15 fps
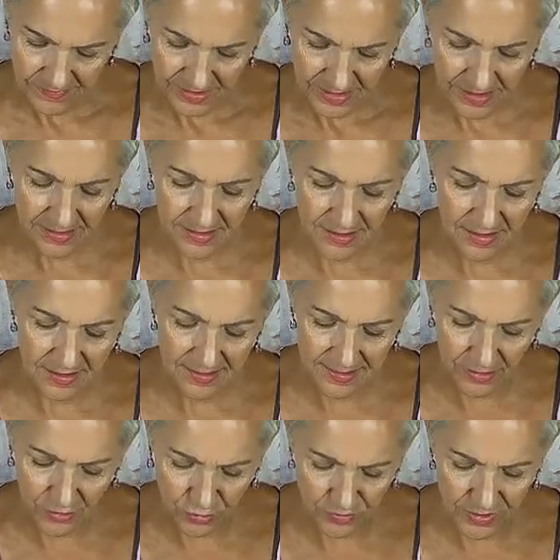As in a
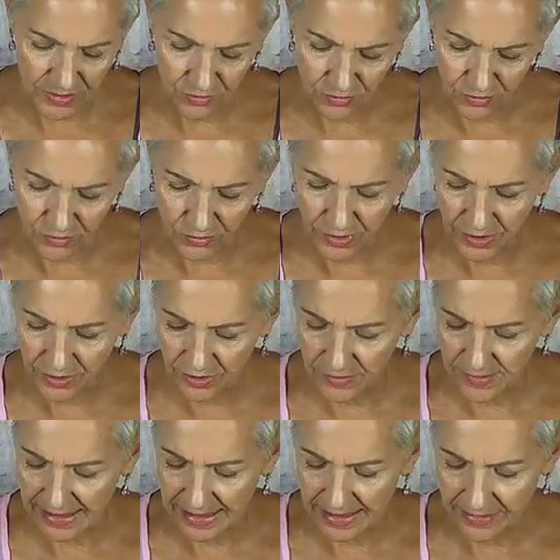settlement or, you know,
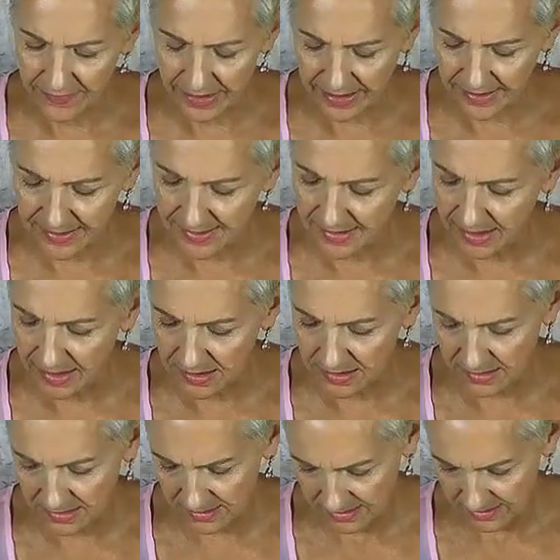sale of an
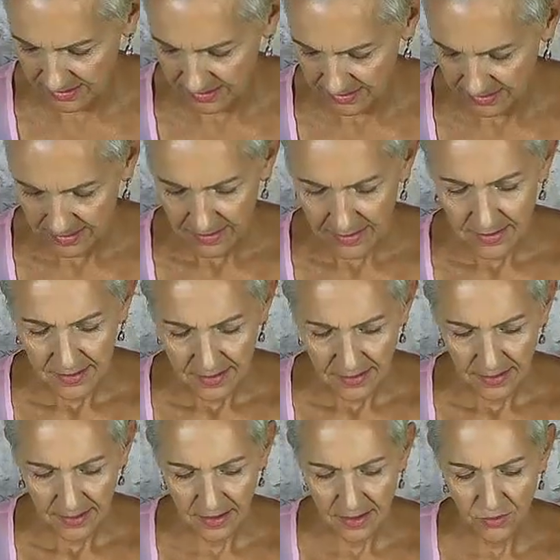asset.
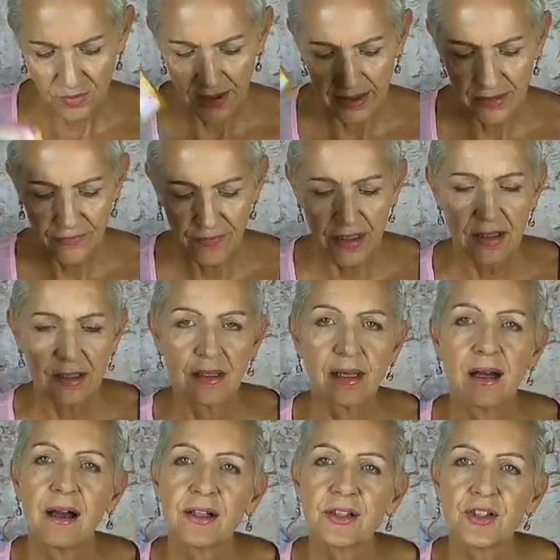Yeah, it really affected the
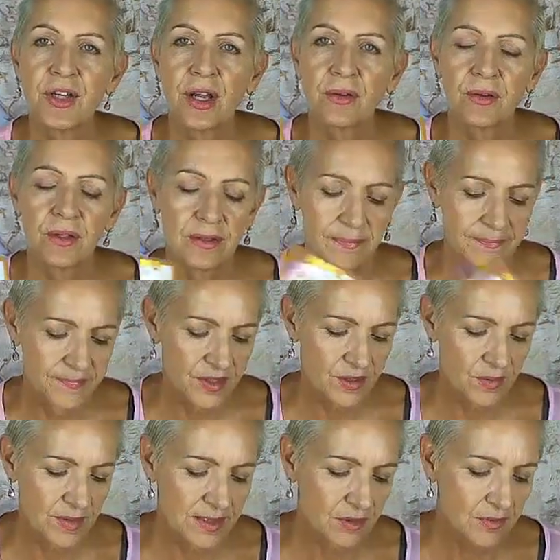heart chakra. So
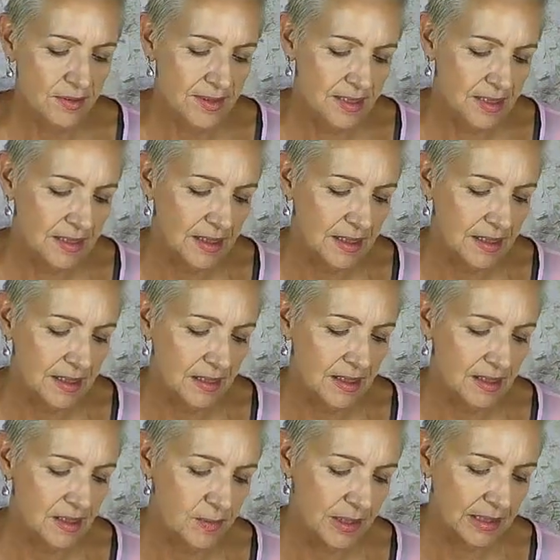it's still sitting there
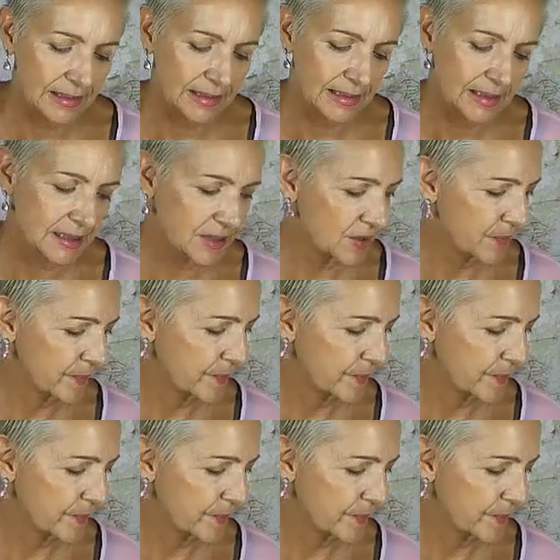needing to be cleared.